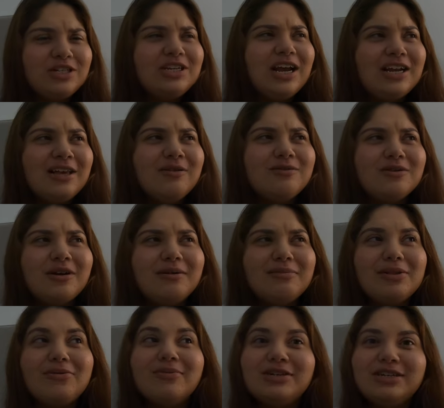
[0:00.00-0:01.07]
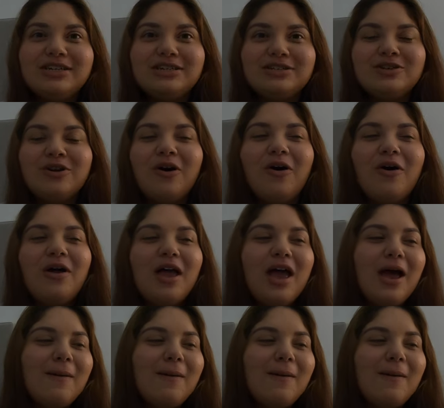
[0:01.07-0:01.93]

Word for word: She had heels on, I believe, but she is tall.